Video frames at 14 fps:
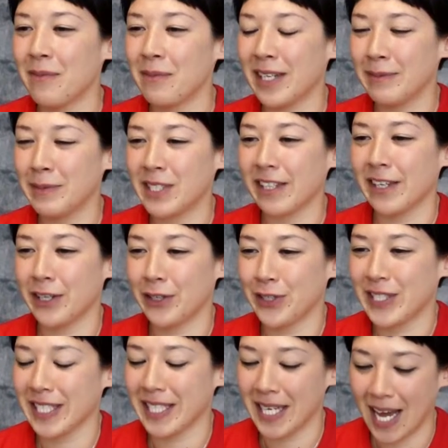My name's Gillian
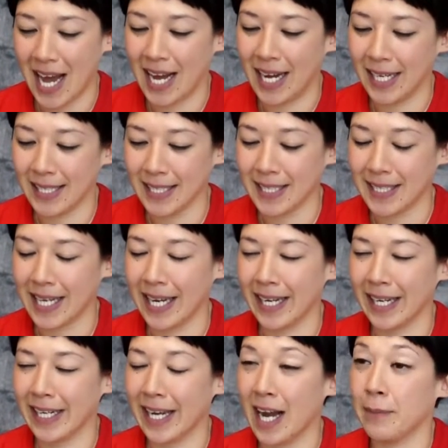Newson and
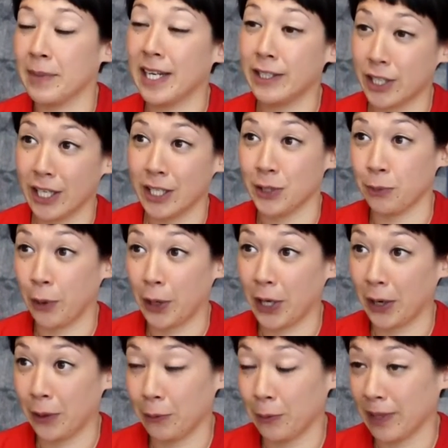I am an education
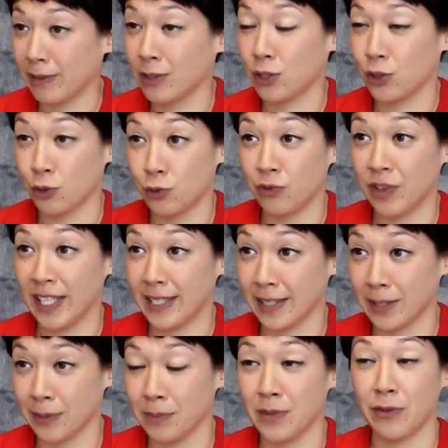worker with Show
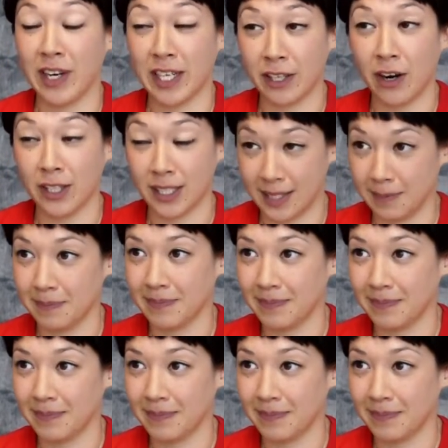Racism the Red Card.